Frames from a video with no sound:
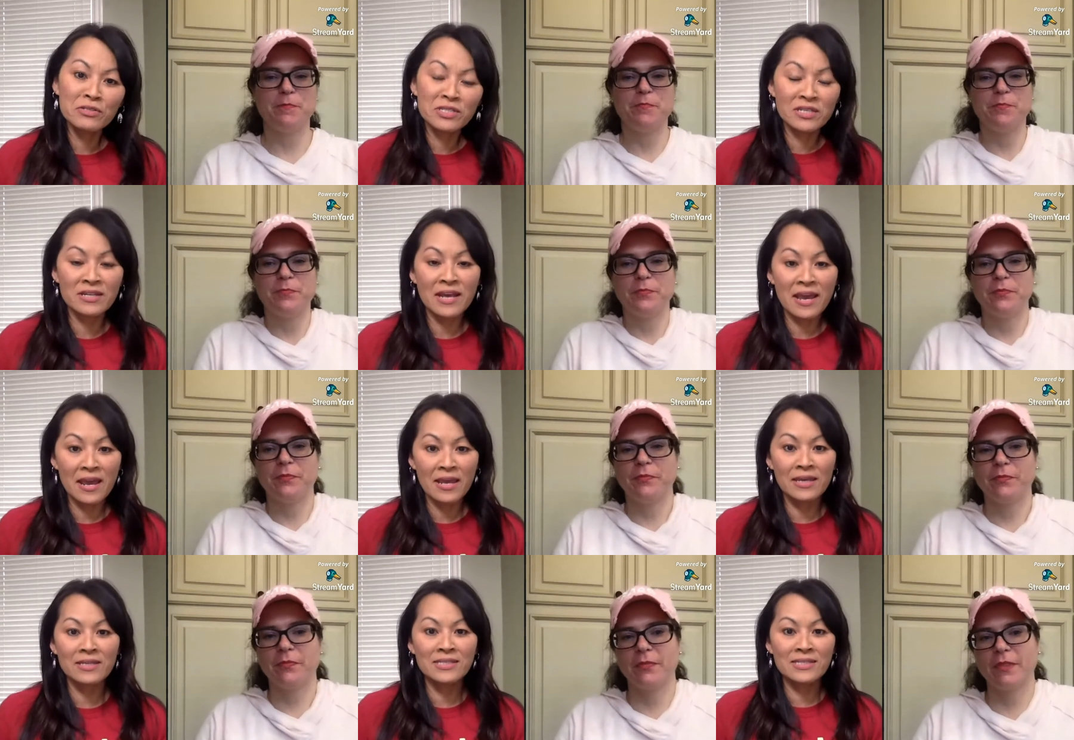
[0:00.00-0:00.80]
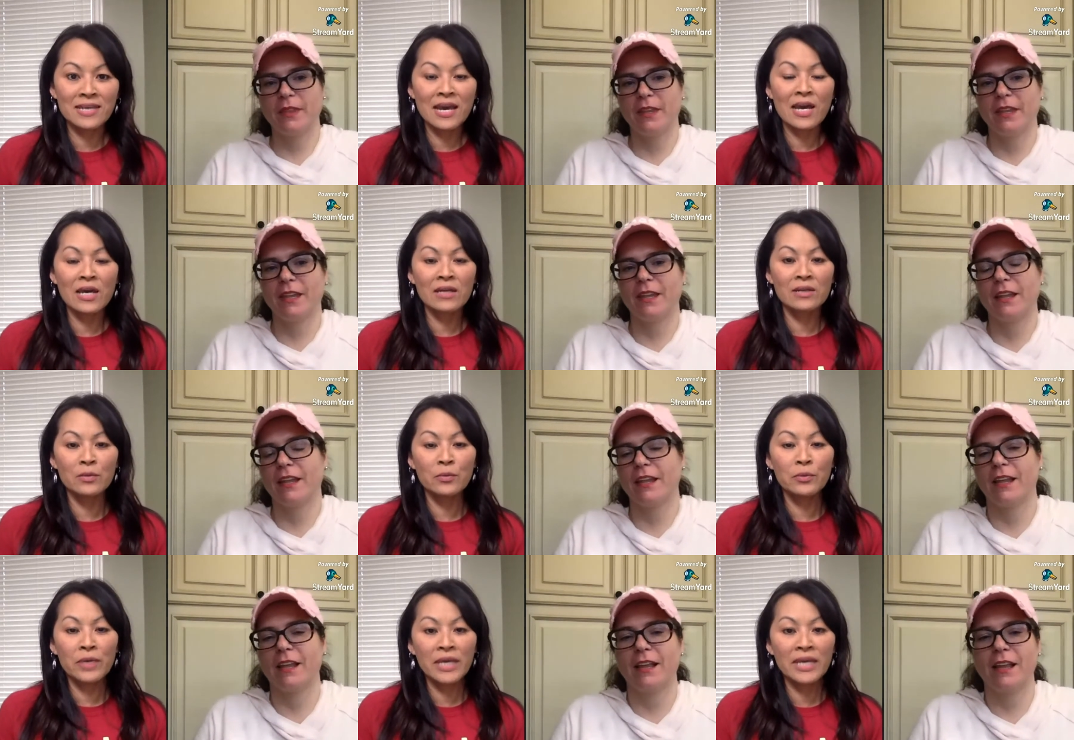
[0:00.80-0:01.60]
Speaker 1: today is that
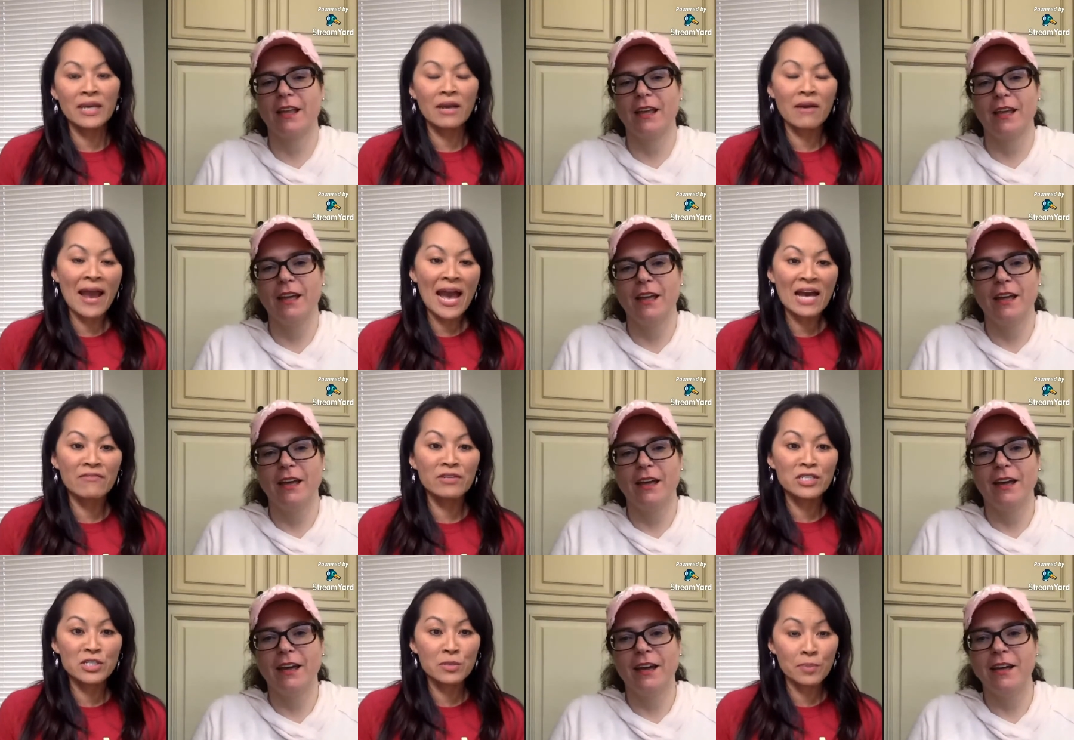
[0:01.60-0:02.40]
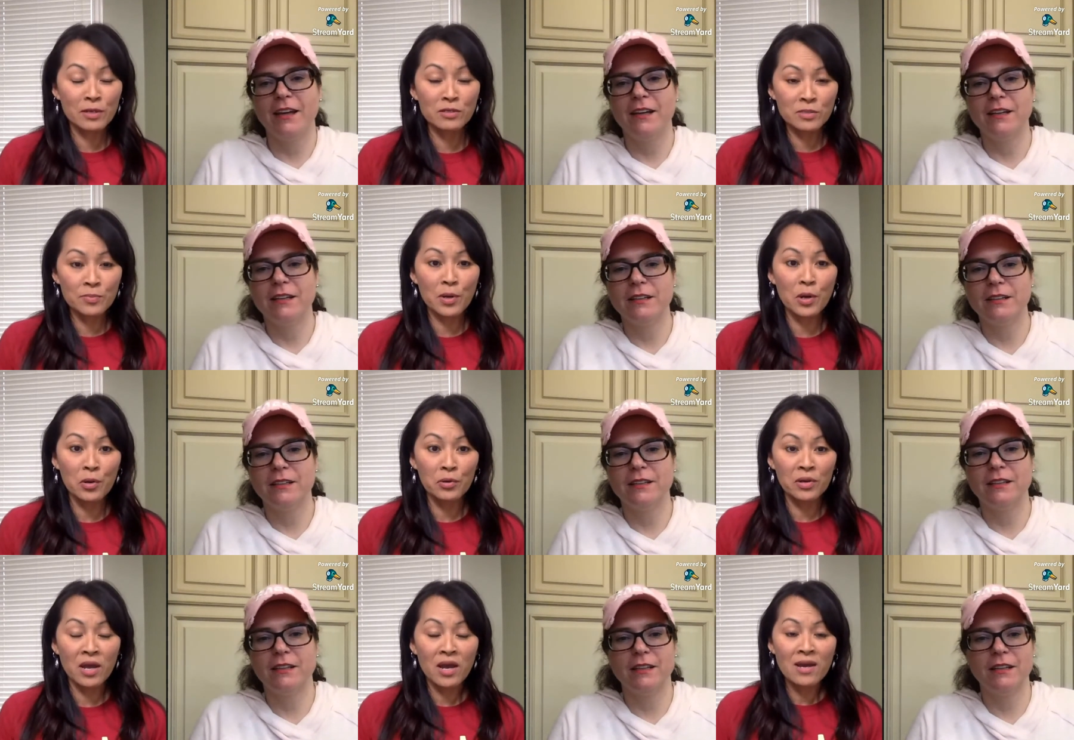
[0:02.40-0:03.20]
we are having to postpone
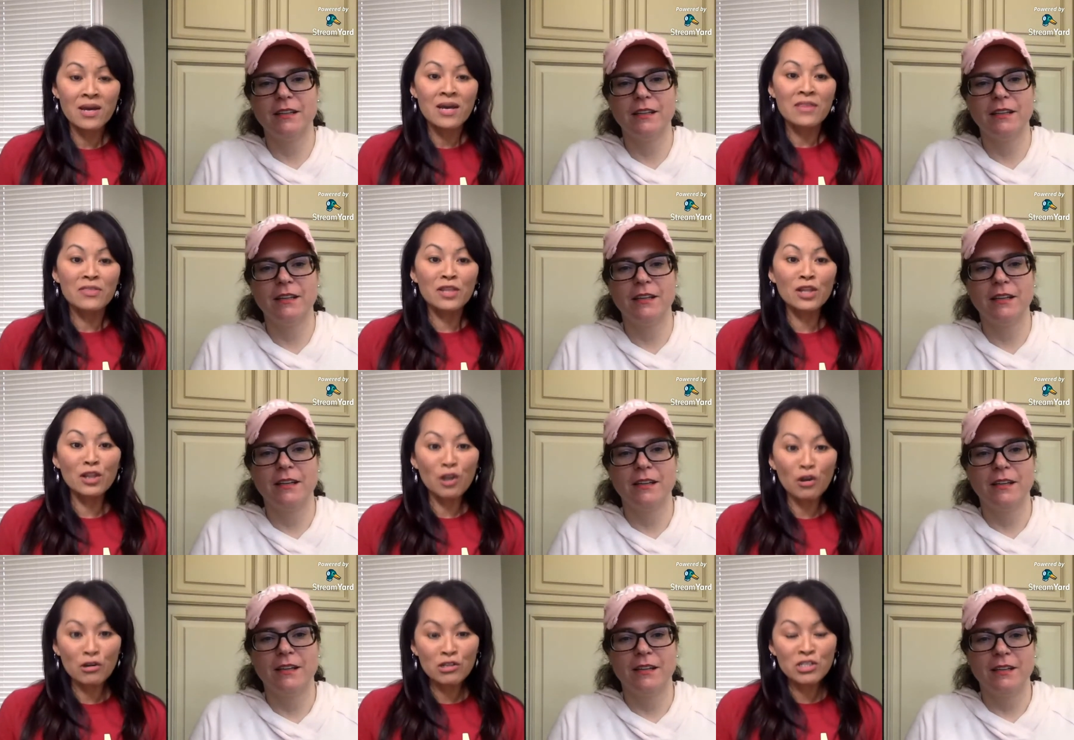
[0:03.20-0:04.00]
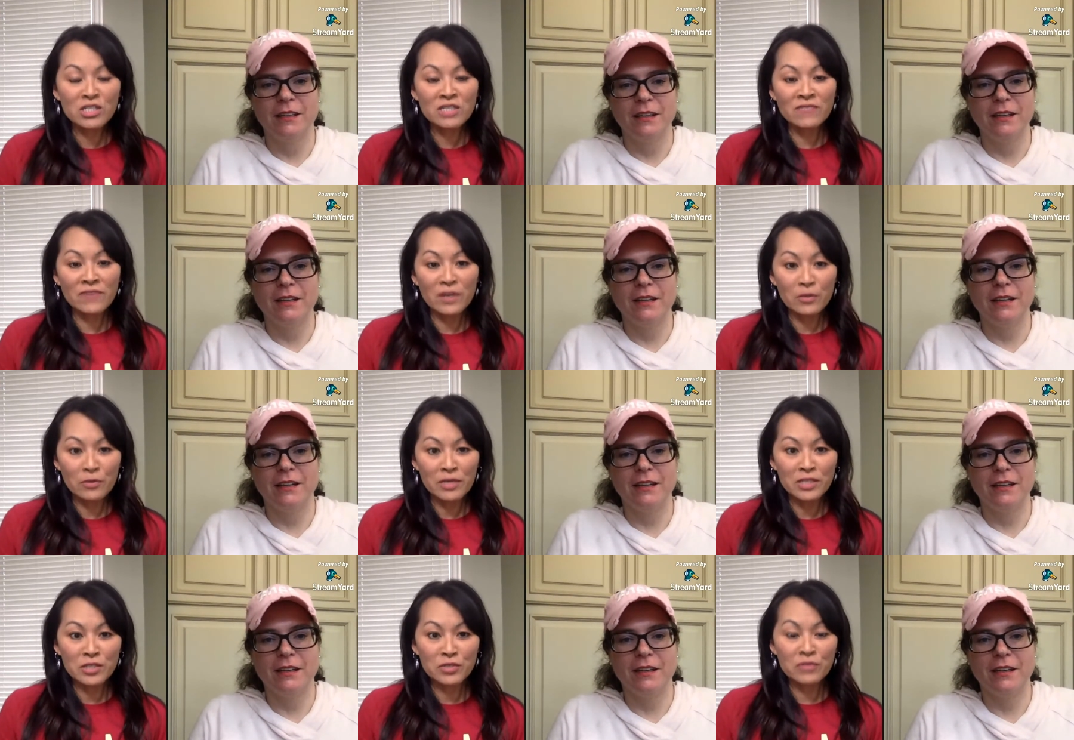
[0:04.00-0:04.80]
the largest
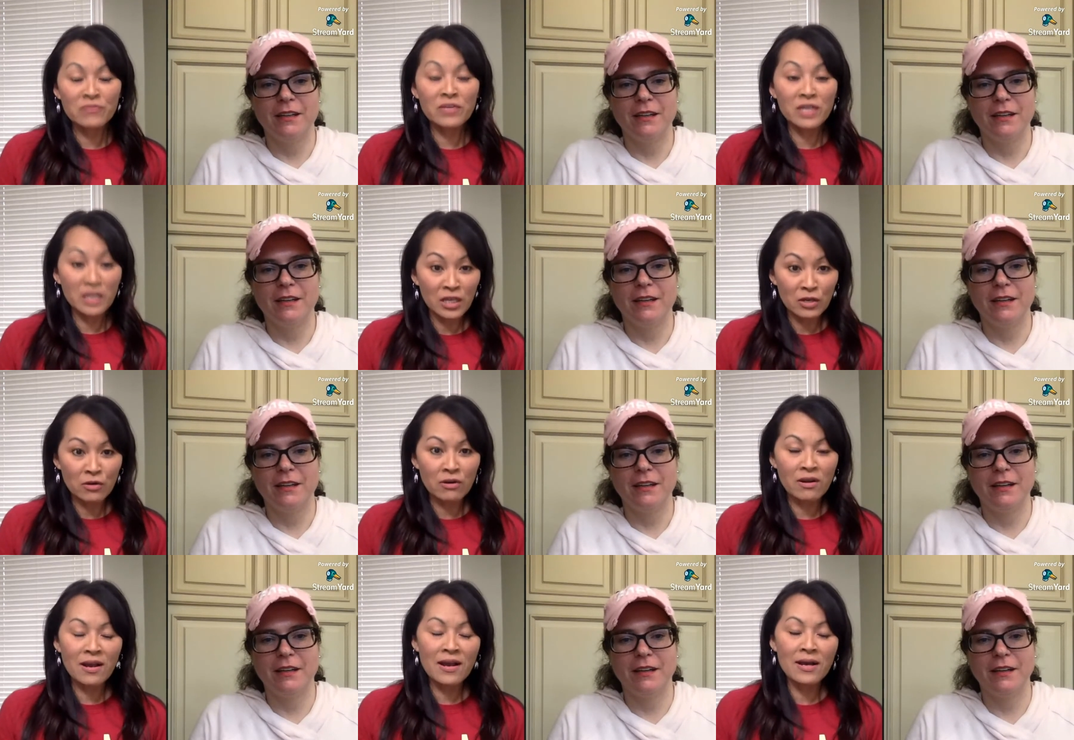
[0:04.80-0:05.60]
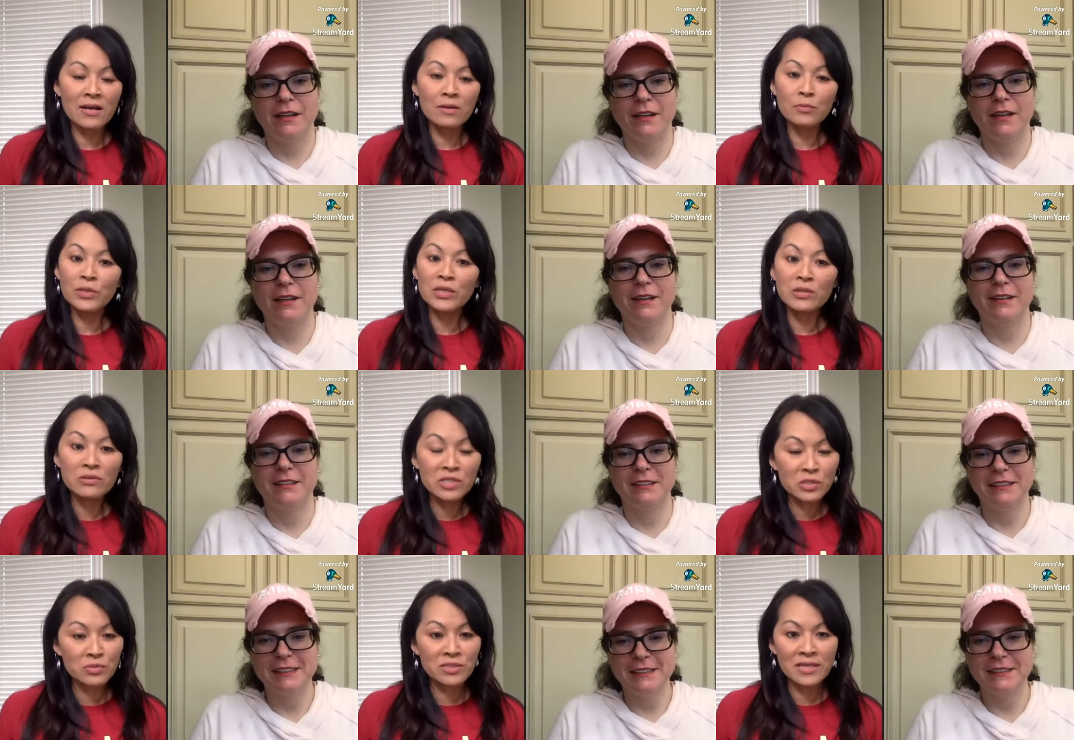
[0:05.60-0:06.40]
fundraiser of the year. Um, we knew this
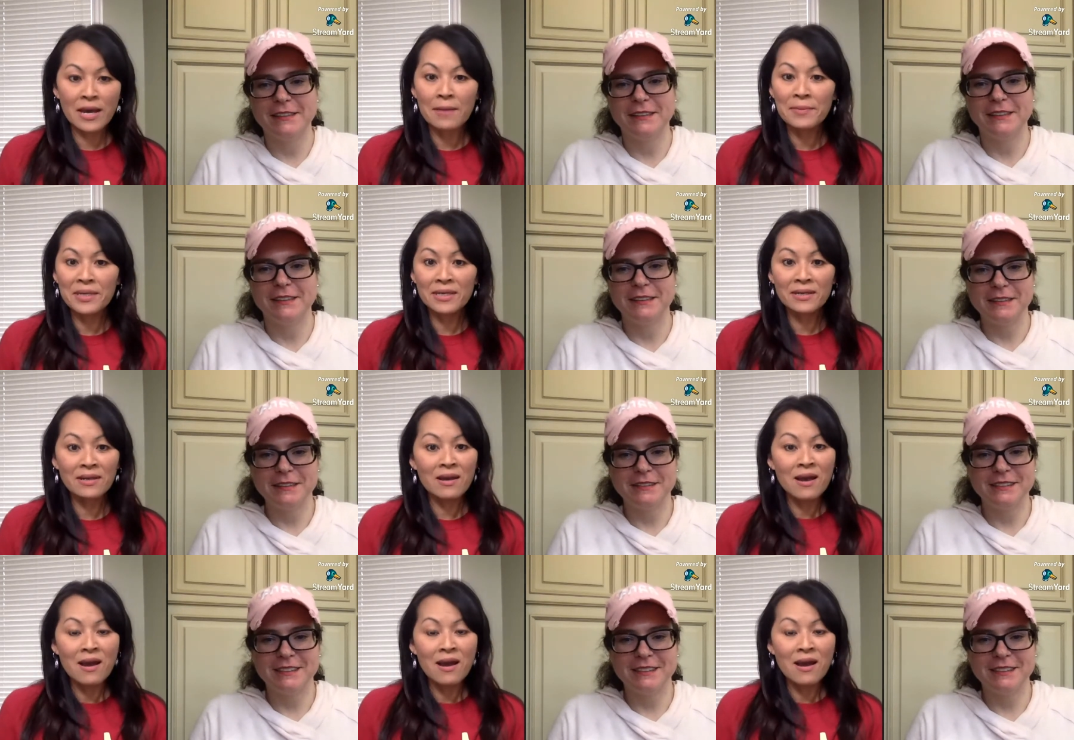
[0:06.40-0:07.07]
was coming.